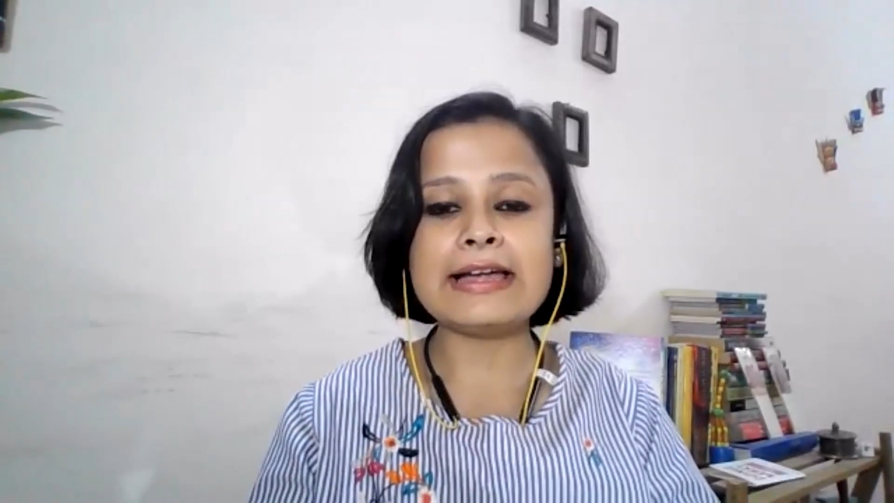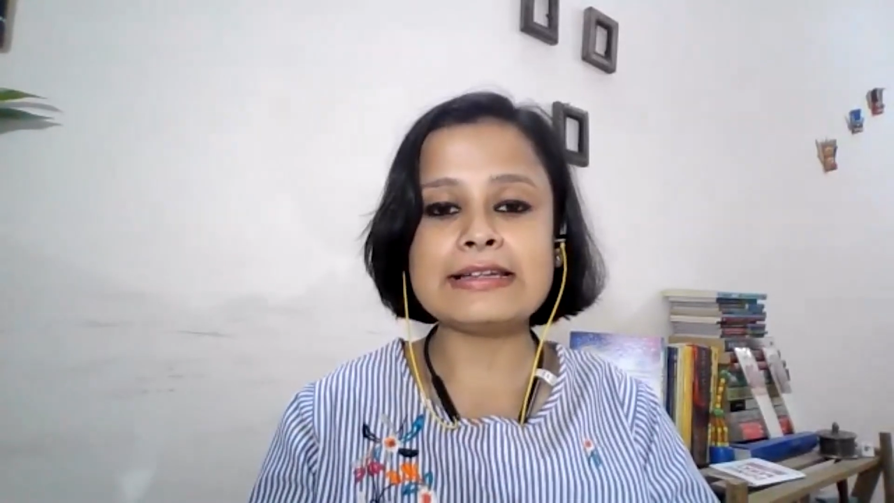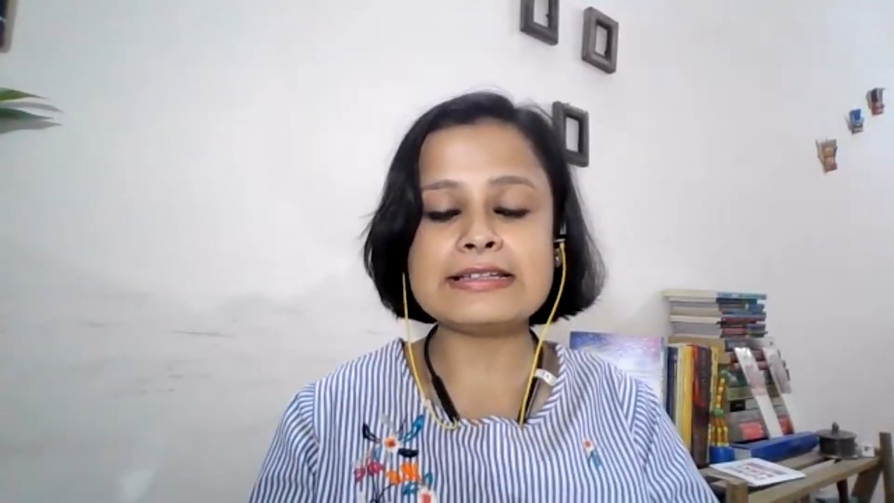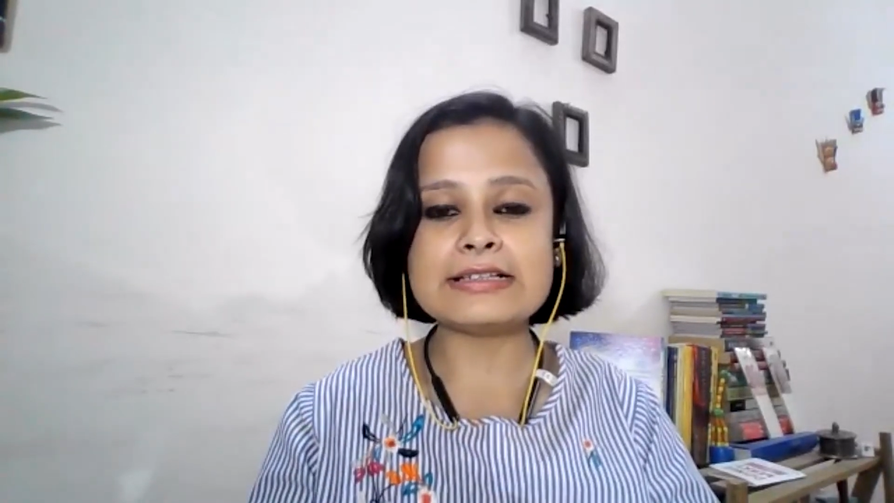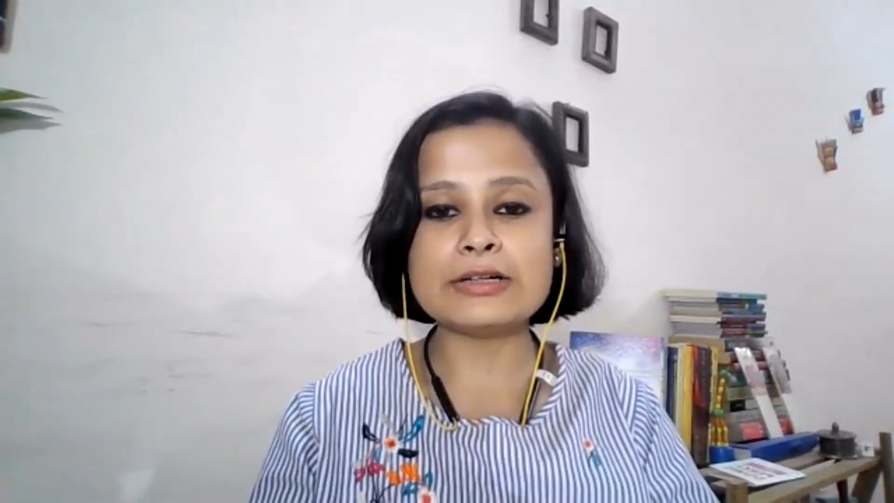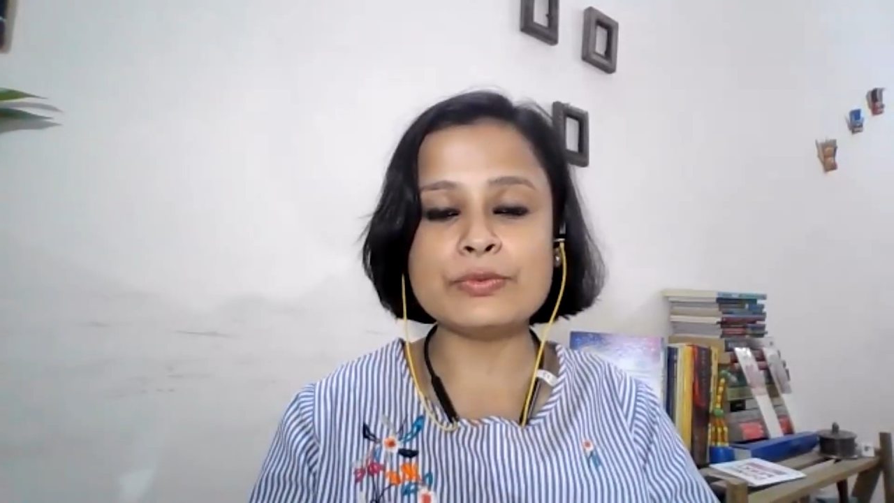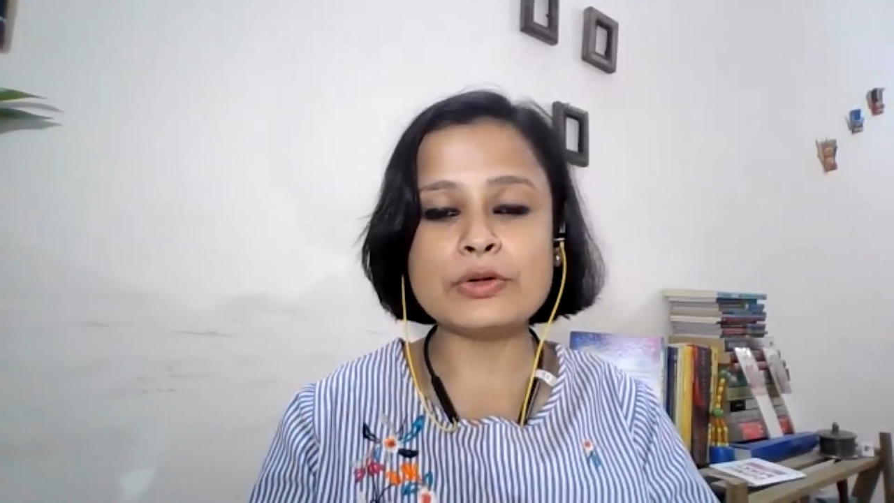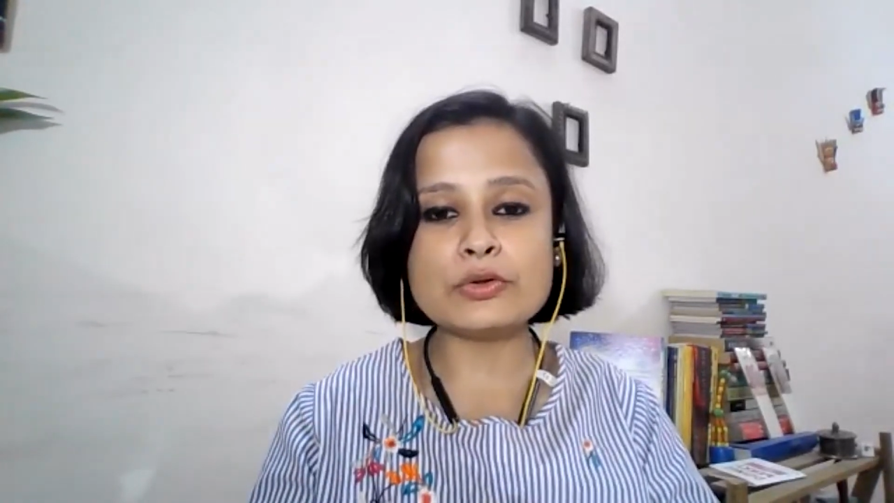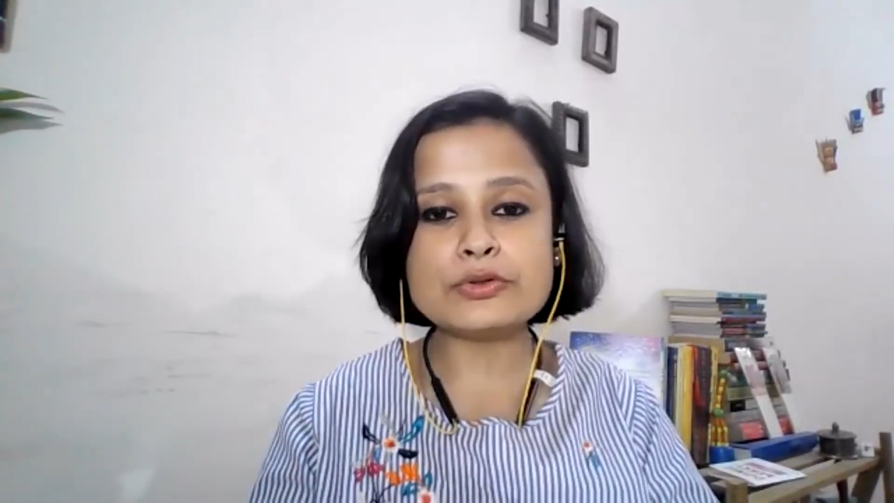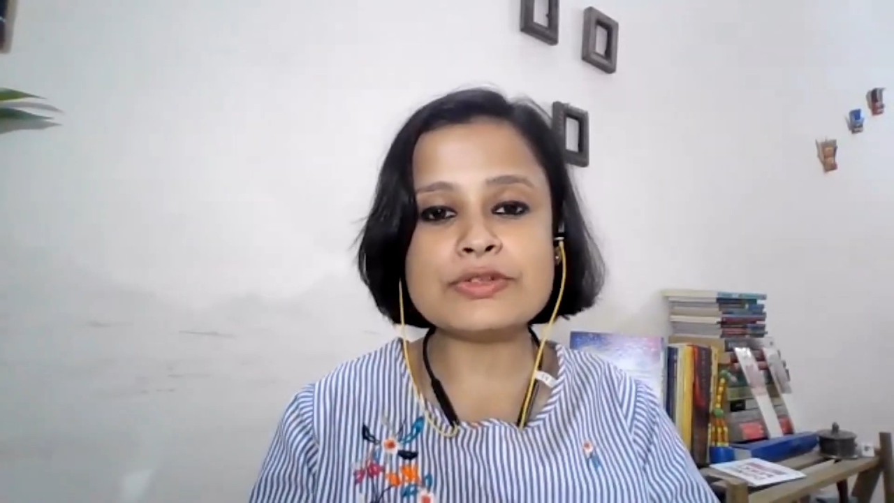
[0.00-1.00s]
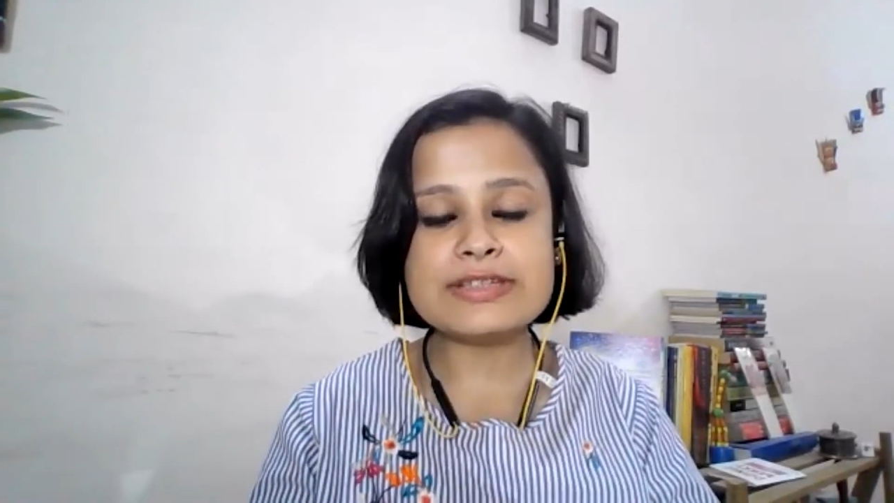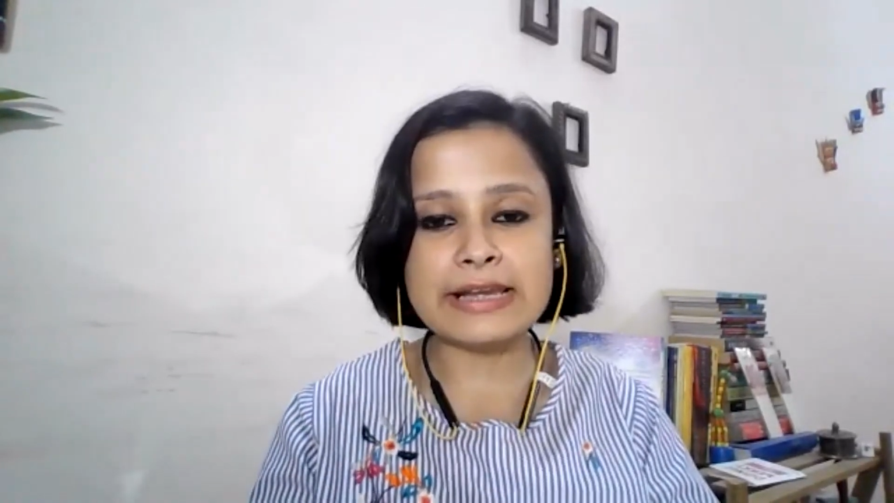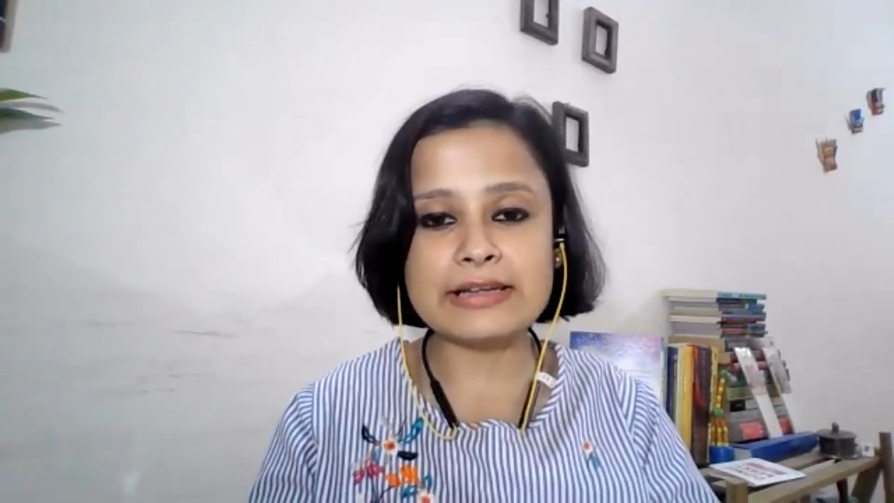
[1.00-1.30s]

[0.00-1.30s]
And we also